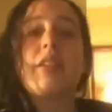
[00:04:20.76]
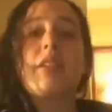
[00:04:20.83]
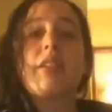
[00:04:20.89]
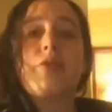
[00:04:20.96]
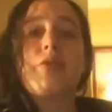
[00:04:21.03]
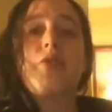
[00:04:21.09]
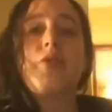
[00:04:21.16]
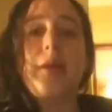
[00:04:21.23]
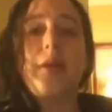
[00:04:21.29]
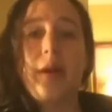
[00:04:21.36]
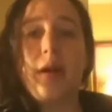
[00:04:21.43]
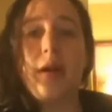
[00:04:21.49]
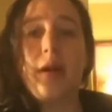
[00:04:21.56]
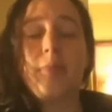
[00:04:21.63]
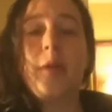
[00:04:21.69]
As a
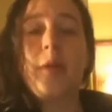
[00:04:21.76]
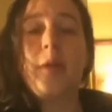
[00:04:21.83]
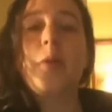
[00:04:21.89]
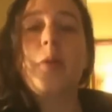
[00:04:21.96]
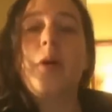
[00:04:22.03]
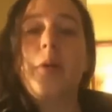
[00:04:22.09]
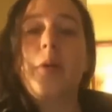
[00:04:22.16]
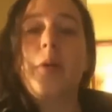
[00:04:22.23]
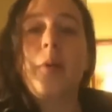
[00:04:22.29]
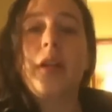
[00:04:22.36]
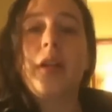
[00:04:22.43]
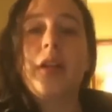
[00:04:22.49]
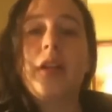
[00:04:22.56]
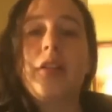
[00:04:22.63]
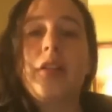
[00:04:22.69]
female, people will be
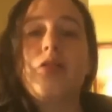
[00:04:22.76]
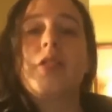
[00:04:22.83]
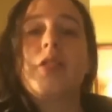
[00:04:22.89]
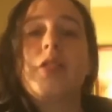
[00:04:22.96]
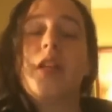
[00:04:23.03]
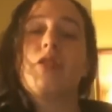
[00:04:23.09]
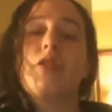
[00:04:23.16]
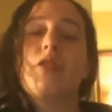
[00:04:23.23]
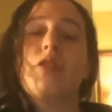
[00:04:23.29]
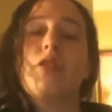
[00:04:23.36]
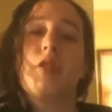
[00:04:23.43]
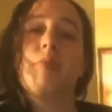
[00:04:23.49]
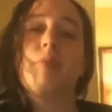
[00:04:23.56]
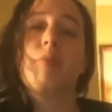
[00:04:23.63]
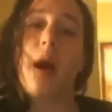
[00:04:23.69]
willing to
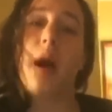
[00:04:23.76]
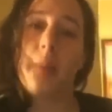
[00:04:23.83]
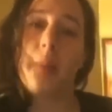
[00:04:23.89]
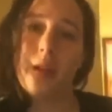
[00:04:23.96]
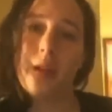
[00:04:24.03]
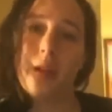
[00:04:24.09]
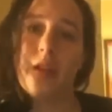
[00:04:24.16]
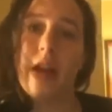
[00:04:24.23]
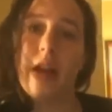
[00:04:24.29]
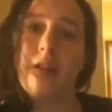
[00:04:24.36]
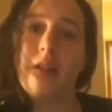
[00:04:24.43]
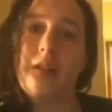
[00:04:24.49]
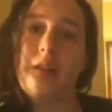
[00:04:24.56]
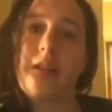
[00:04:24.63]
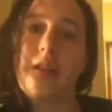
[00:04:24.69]
censor popular
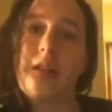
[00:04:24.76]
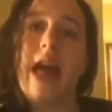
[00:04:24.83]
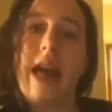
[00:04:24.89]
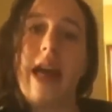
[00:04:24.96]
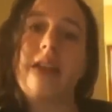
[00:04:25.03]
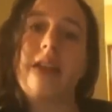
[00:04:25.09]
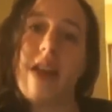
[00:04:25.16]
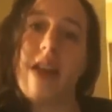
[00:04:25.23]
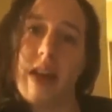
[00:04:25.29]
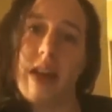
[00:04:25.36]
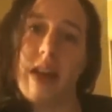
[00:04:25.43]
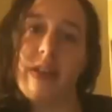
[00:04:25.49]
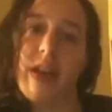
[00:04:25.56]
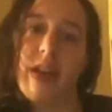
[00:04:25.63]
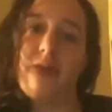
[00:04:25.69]
titles and
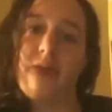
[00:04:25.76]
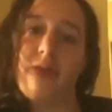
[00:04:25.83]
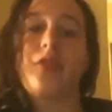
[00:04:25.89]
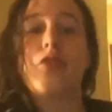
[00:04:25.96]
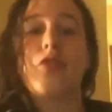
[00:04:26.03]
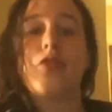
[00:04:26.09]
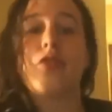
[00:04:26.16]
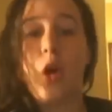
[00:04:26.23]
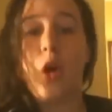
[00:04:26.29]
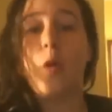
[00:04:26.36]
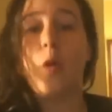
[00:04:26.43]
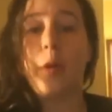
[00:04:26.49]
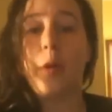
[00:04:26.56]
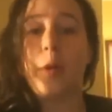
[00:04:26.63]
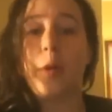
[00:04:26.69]
content for the
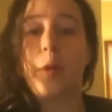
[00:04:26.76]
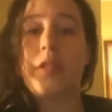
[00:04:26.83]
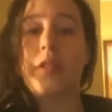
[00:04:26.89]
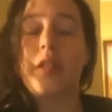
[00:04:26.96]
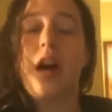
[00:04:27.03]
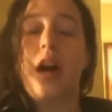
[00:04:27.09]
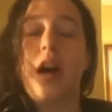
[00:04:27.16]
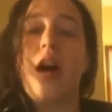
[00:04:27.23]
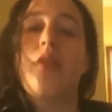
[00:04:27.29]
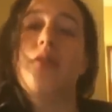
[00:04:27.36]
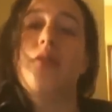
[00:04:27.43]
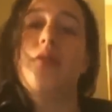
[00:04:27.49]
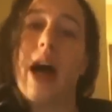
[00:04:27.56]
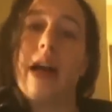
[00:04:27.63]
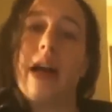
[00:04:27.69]
sole purpose
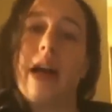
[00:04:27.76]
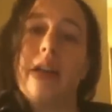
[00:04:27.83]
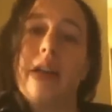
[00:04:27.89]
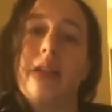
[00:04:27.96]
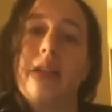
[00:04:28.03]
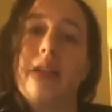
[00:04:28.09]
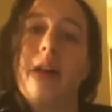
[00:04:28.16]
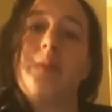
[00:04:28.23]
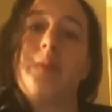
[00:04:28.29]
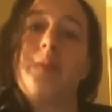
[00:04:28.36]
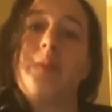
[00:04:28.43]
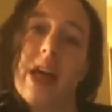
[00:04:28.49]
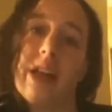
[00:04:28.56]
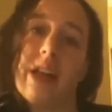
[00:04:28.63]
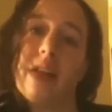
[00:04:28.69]
of not
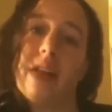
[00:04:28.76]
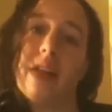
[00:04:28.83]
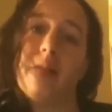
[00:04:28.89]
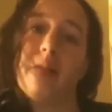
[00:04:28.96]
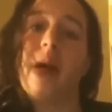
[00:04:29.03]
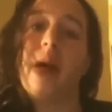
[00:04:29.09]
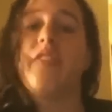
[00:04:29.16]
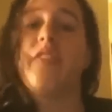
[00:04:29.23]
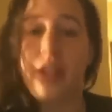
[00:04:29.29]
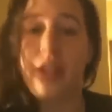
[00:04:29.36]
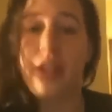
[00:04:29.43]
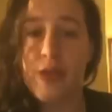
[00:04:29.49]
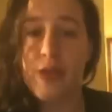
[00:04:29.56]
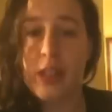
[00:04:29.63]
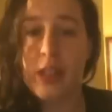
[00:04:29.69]
upsetting my feces,